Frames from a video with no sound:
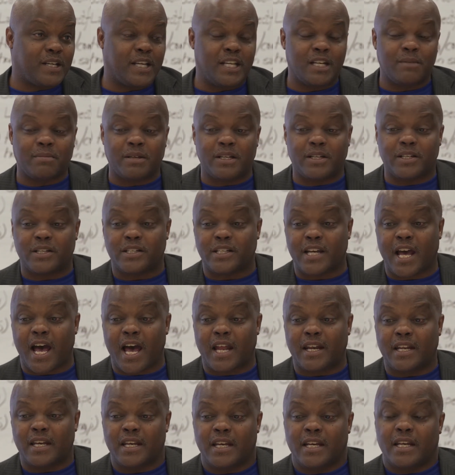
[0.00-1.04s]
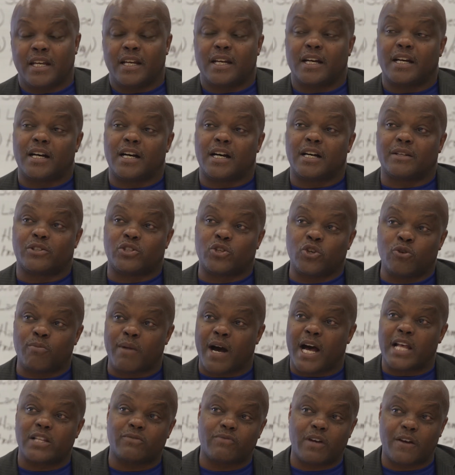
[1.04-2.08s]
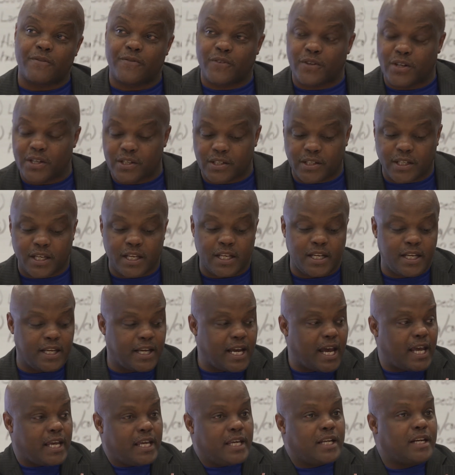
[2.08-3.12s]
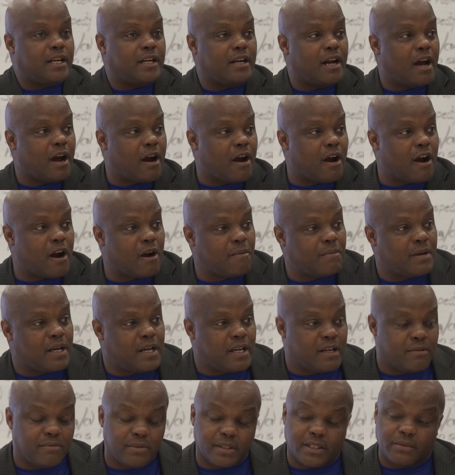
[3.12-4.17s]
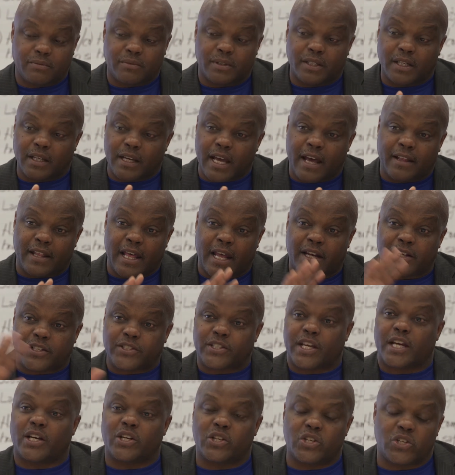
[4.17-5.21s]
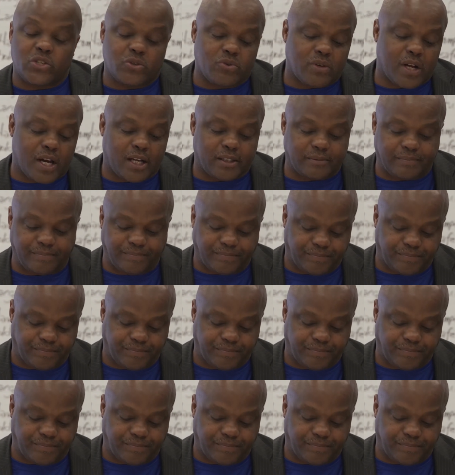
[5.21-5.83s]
He ended up getting shot 2 miles away from the scene. He got hit in the arm at a second shootout.